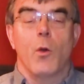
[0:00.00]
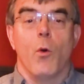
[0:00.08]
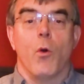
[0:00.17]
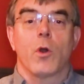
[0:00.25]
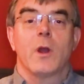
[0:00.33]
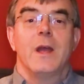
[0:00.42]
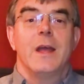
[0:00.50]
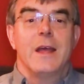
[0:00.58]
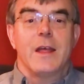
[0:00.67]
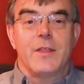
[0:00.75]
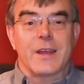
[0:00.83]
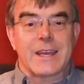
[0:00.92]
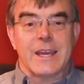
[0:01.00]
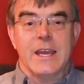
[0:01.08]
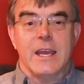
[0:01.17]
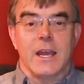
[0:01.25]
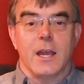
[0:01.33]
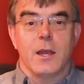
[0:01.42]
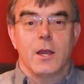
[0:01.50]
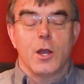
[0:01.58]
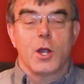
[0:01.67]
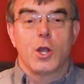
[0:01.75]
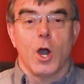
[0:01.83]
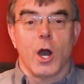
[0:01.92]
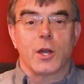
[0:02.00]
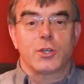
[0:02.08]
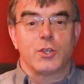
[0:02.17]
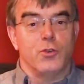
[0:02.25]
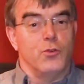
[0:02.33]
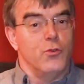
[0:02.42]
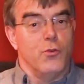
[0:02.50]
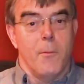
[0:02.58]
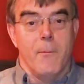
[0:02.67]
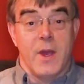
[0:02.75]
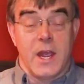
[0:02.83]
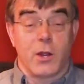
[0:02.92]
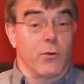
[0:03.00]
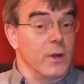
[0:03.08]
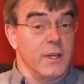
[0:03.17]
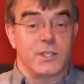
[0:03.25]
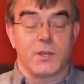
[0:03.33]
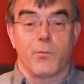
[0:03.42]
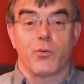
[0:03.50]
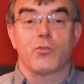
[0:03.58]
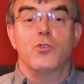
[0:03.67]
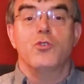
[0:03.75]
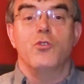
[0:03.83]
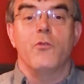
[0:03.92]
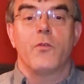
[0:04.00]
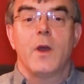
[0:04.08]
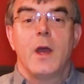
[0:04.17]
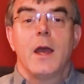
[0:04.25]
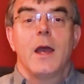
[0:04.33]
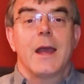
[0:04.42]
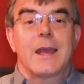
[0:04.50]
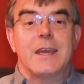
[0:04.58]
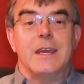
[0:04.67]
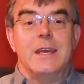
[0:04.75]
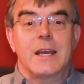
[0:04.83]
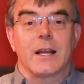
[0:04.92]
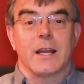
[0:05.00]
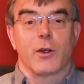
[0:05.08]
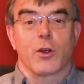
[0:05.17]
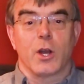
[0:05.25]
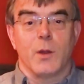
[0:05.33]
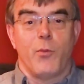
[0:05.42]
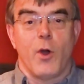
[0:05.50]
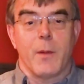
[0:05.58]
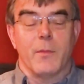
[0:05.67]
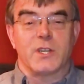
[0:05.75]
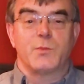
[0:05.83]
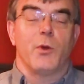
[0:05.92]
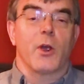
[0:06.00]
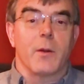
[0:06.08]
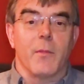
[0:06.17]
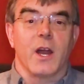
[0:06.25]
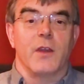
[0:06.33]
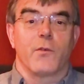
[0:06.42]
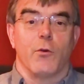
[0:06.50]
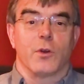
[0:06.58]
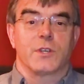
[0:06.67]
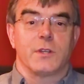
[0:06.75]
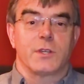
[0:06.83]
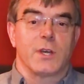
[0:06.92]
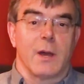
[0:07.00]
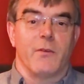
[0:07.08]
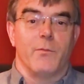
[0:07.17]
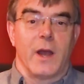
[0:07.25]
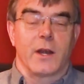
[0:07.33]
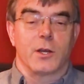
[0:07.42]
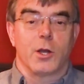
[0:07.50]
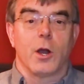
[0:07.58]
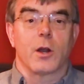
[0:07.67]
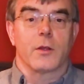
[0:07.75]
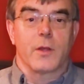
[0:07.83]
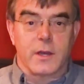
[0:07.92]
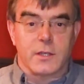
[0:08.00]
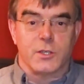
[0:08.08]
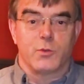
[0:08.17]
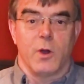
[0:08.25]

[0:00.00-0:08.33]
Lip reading: or the King got to make, or at least approve, key clerical appointments. Bearing in mind, of course, at the time of Magna Carta, that is in